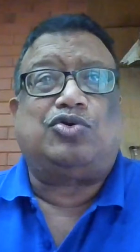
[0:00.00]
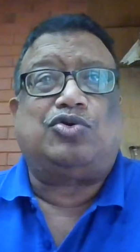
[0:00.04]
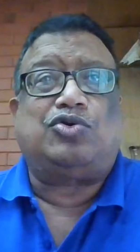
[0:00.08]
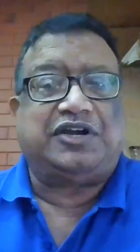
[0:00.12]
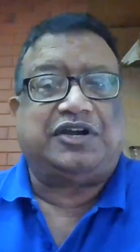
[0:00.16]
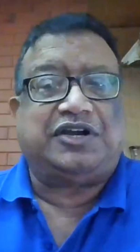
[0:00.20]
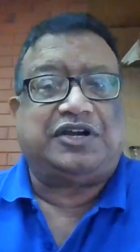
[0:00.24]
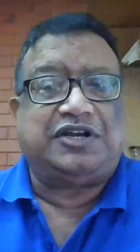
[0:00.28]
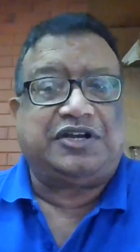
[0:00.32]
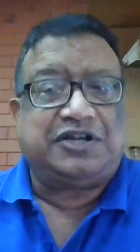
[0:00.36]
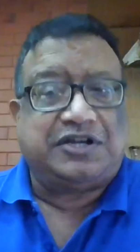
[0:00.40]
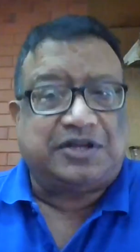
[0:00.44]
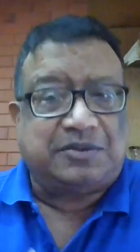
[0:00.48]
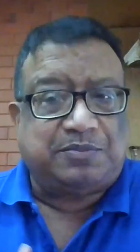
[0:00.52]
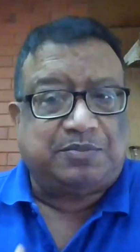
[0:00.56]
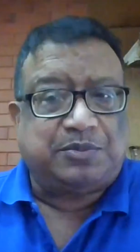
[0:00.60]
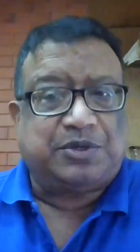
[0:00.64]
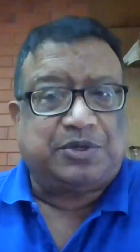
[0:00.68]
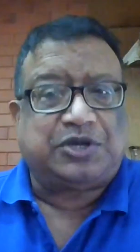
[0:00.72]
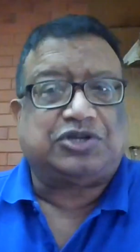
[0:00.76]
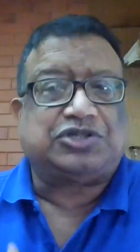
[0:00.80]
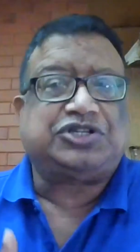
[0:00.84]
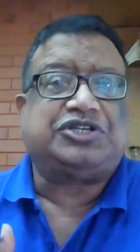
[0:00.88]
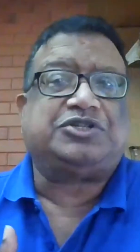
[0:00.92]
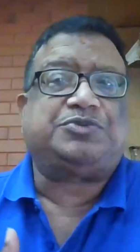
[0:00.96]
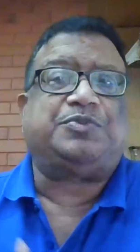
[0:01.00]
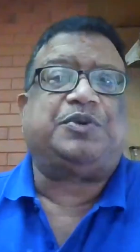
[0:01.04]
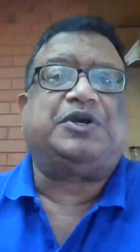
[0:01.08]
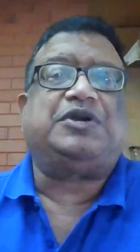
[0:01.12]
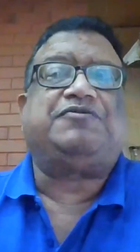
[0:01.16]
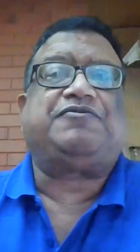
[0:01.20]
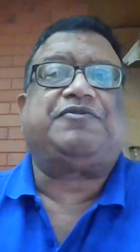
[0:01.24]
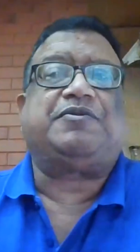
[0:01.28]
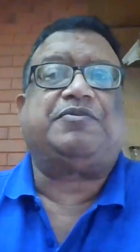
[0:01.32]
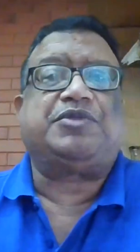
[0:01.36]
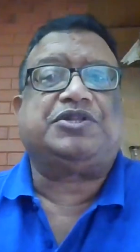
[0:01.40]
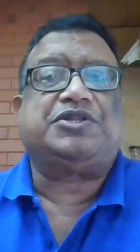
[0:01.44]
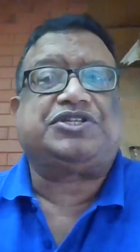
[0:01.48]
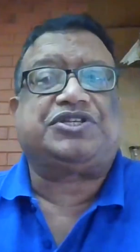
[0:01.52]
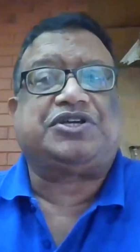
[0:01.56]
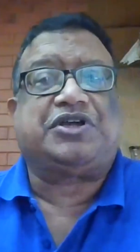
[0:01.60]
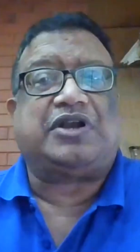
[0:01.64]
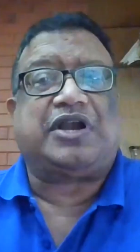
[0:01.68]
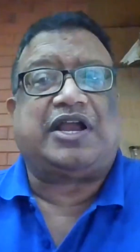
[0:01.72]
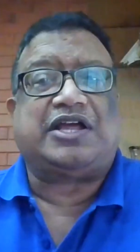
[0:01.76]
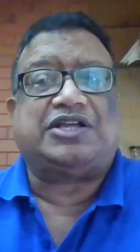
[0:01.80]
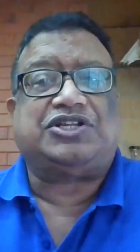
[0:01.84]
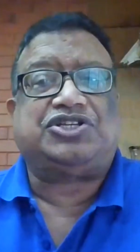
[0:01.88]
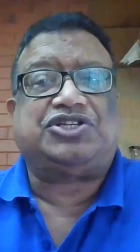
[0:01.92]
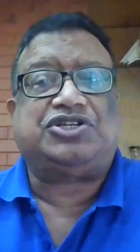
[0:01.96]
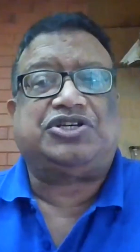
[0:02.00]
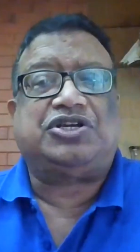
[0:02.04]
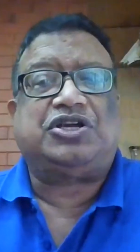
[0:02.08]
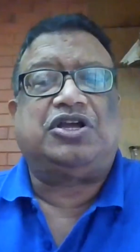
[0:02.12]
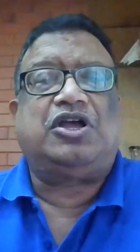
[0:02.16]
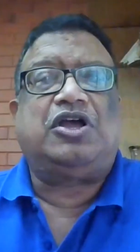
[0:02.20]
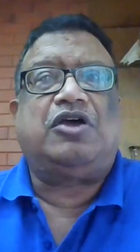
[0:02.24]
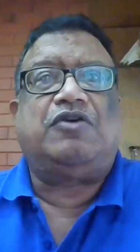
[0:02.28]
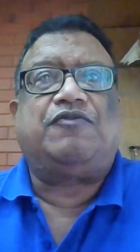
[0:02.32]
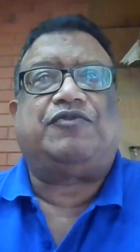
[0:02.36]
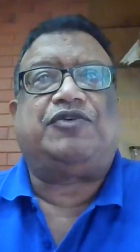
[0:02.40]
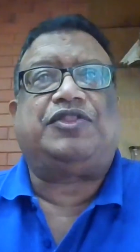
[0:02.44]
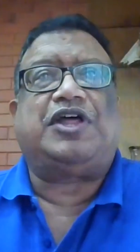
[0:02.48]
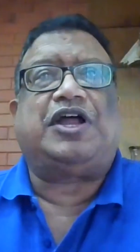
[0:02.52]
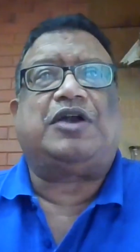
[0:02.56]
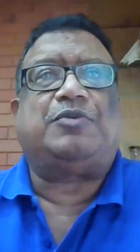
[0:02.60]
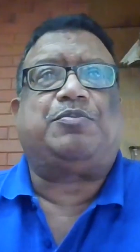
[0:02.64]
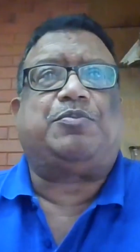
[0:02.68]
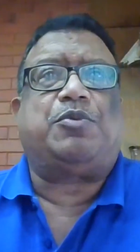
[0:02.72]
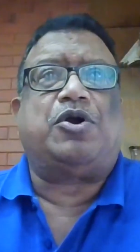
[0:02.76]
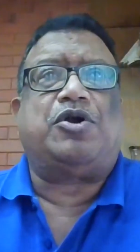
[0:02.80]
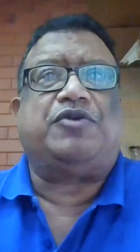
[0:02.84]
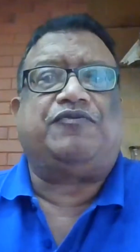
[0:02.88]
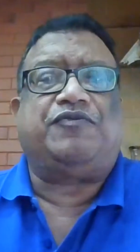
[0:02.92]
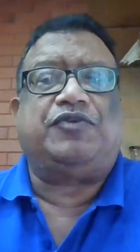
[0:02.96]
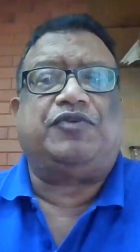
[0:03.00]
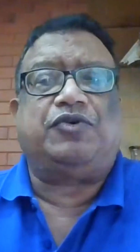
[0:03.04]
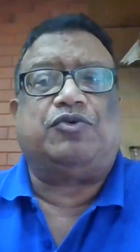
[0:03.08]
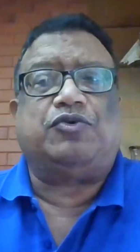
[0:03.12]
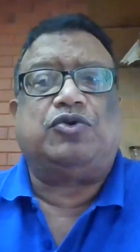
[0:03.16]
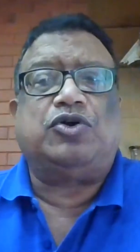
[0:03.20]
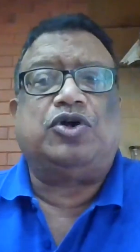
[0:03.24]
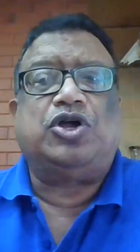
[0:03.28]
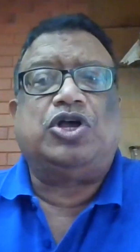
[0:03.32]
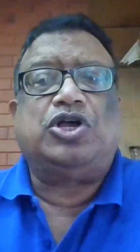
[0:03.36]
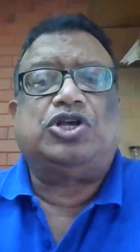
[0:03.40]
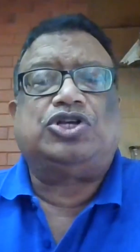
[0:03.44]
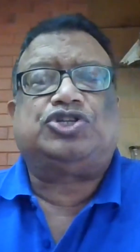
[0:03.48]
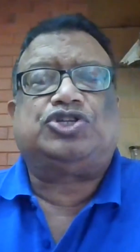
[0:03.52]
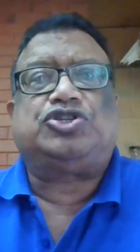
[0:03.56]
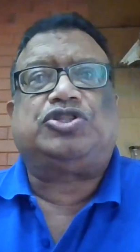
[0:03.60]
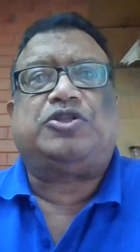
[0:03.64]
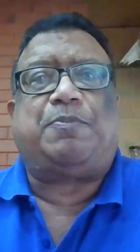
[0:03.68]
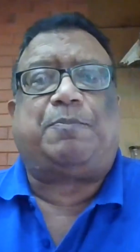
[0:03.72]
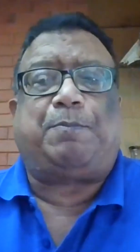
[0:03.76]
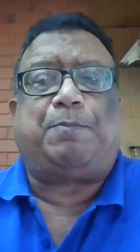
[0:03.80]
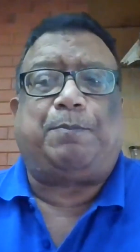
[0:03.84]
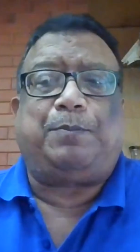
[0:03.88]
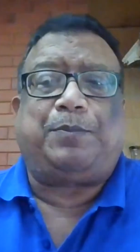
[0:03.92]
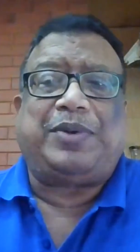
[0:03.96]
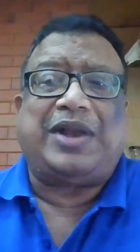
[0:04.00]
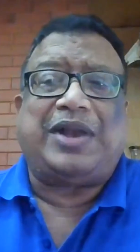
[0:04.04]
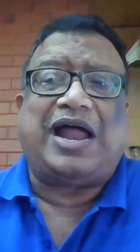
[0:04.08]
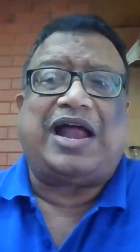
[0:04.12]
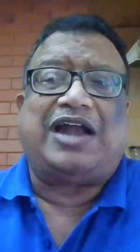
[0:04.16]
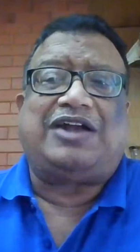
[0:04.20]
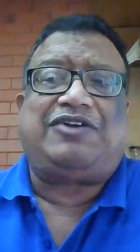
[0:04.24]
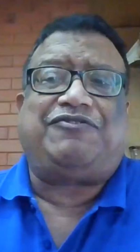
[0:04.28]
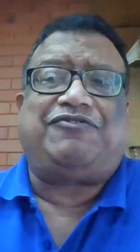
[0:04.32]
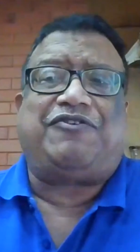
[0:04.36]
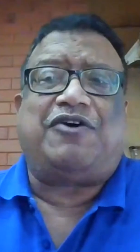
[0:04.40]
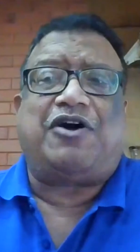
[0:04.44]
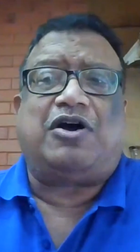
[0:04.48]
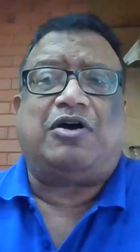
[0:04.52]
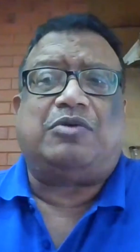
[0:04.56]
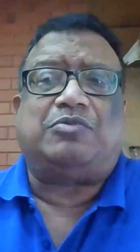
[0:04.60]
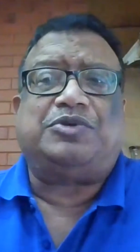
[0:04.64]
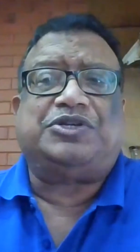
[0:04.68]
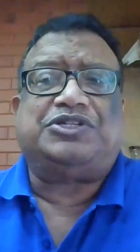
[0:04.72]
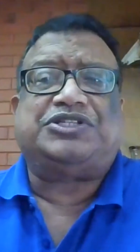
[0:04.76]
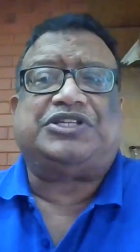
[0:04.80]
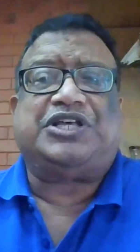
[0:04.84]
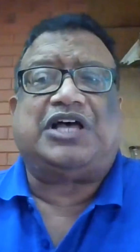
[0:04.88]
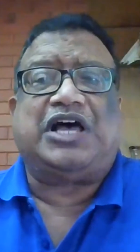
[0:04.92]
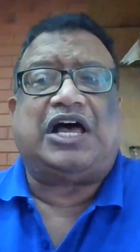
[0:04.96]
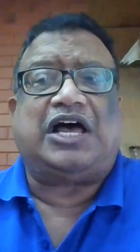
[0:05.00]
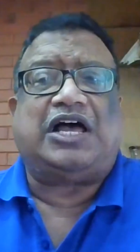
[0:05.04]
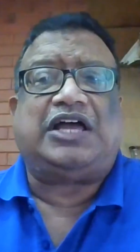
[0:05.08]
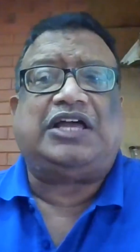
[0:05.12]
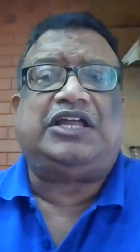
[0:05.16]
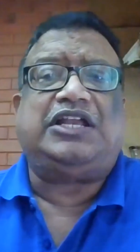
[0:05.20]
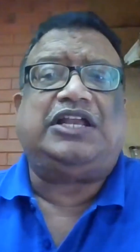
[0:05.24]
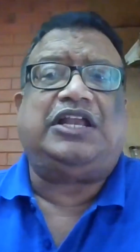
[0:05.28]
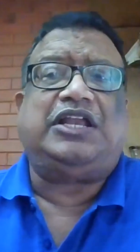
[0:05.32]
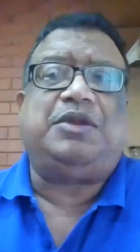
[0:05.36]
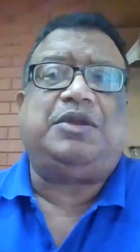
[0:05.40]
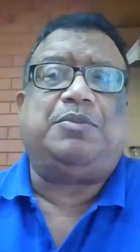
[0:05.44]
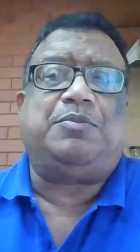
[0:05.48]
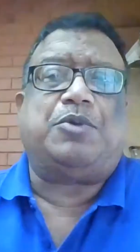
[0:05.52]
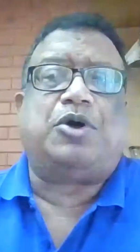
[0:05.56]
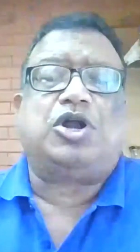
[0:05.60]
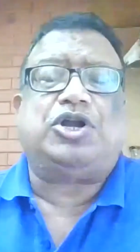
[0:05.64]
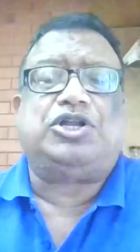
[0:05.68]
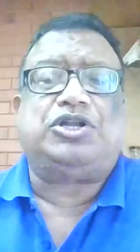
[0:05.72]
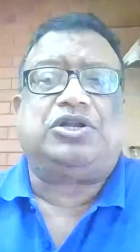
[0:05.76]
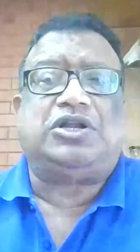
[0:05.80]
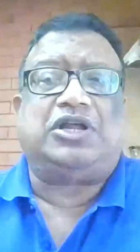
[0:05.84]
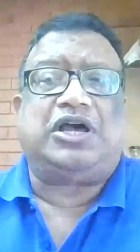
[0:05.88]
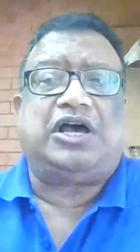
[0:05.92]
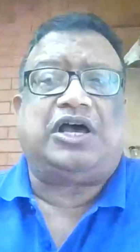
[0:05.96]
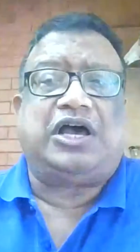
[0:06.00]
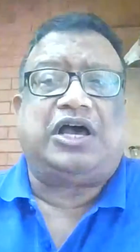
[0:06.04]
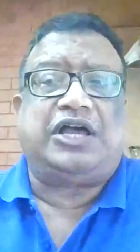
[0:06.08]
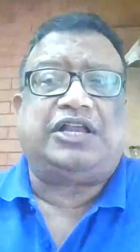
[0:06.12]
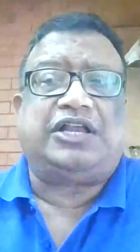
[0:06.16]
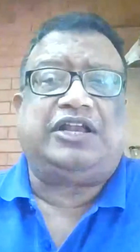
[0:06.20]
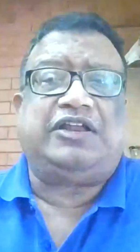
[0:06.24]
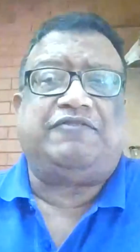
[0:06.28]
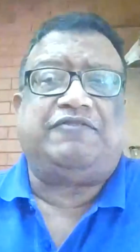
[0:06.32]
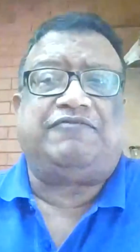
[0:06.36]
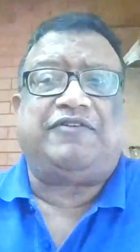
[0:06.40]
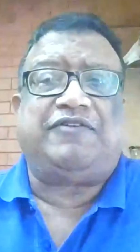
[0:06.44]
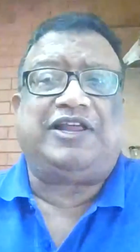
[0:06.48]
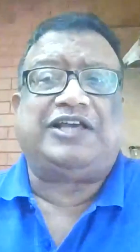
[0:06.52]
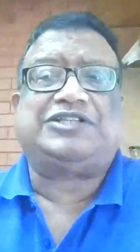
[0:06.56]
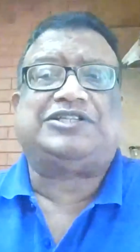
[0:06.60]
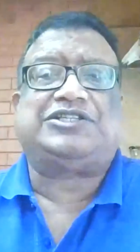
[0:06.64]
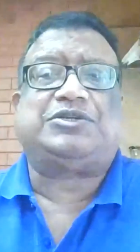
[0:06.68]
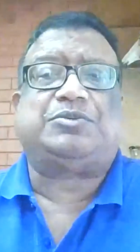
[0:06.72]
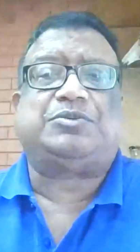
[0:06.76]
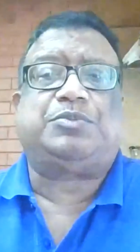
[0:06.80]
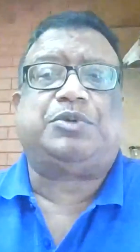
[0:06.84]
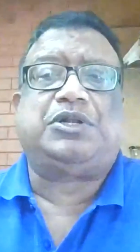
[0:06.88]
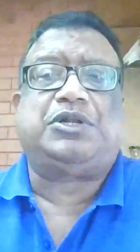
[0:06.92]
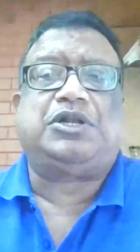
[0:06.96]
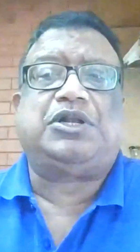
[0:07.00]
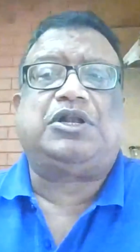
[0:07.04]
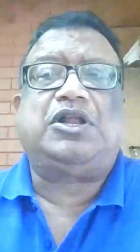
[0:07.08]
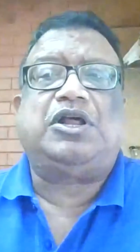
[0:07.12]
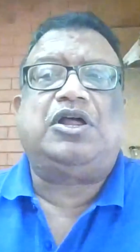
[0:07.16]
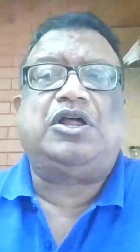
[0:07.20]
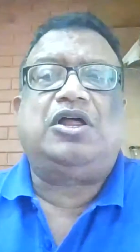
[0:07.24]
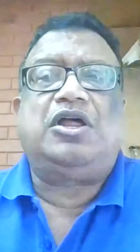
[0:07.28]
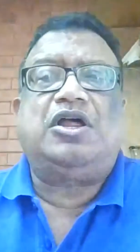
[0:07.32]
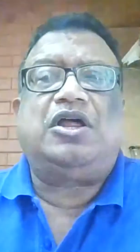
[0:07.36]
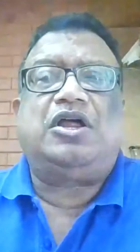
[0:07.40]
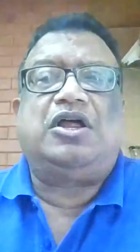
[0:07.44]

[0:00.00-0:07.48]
Everything is native in it because it is built from the scratch from that point of view. So the platform is highly modular, highly flexible.